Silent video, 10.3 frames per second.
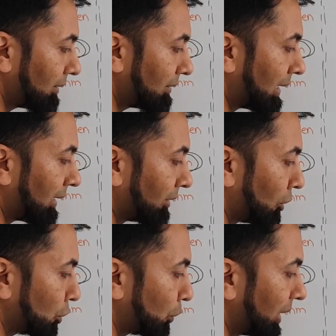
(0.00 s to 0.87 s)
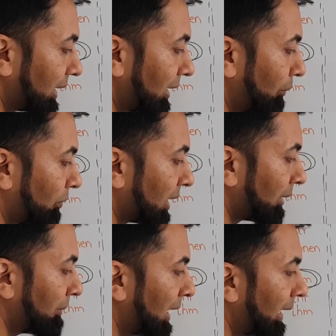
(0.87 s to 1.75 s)
the conjugated
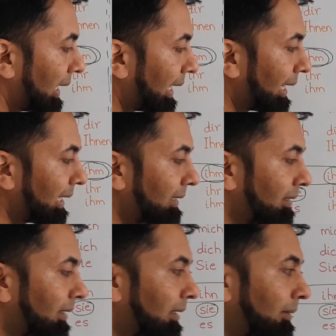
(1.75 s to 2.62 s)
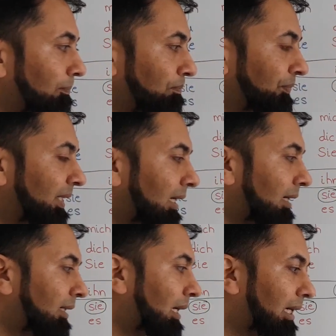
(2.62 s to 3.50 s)
verb, and
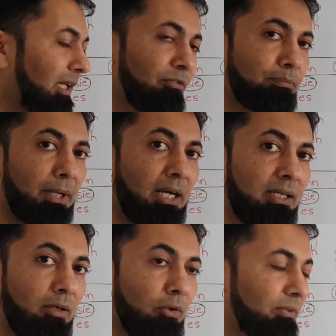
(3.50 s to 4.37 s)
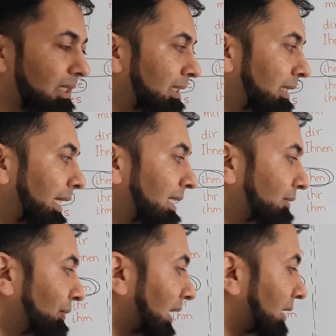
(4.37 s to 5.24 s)
the dative part of the
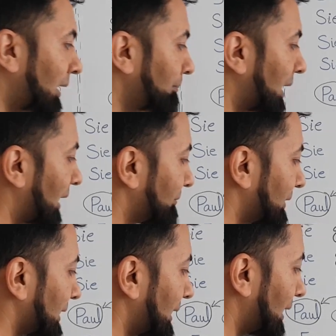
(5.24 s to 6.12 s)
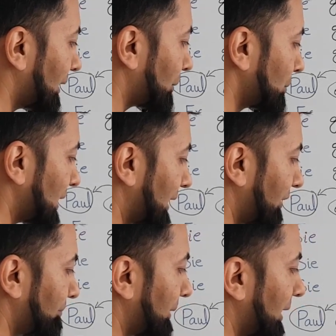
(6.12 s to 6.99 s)
sentence will come after the
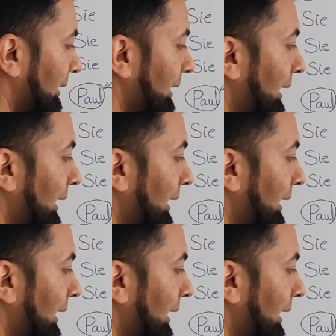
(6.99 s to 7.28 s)
accusative part.